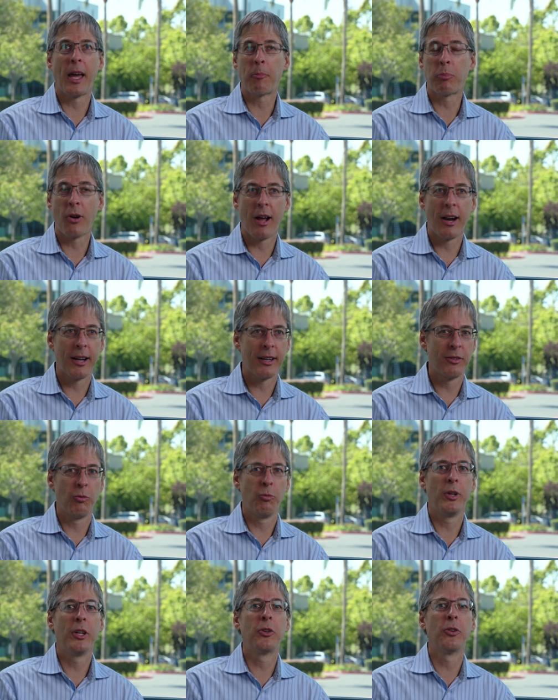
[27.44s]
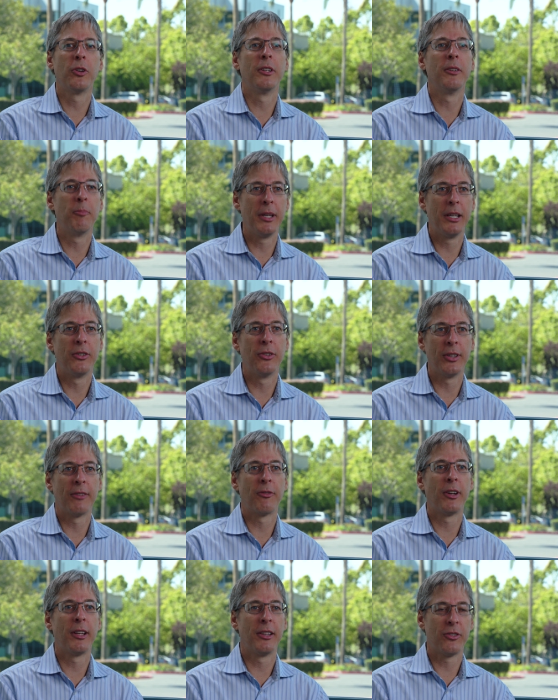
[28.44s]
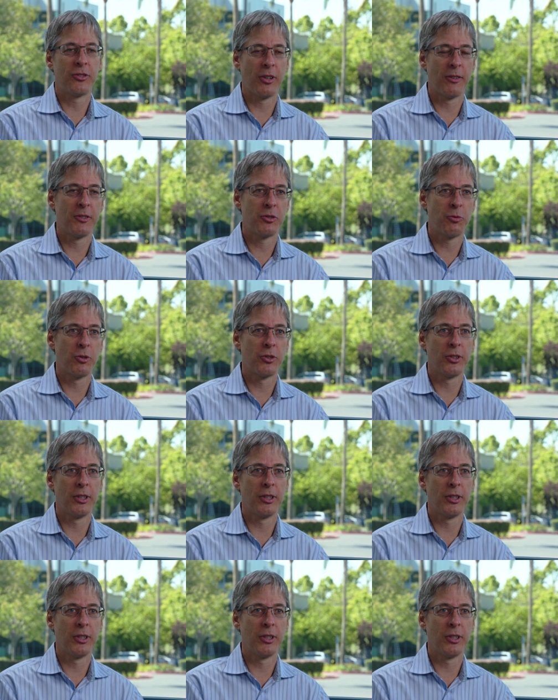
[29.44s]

that product, we couldn't be delivering the service we're